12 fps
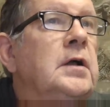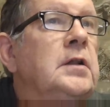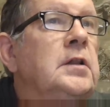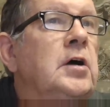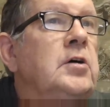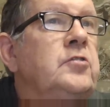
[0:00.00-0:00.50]

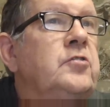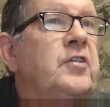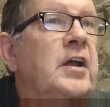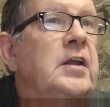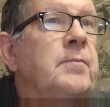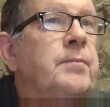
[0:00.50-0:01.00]
load
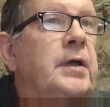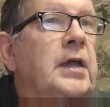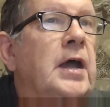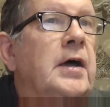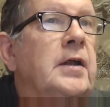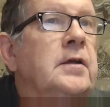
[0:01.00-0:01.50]
shedding
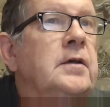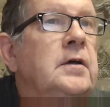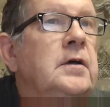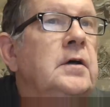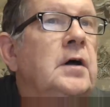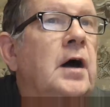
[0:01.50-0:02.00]
began,
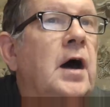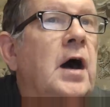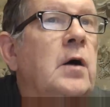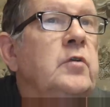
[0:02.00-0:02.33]
I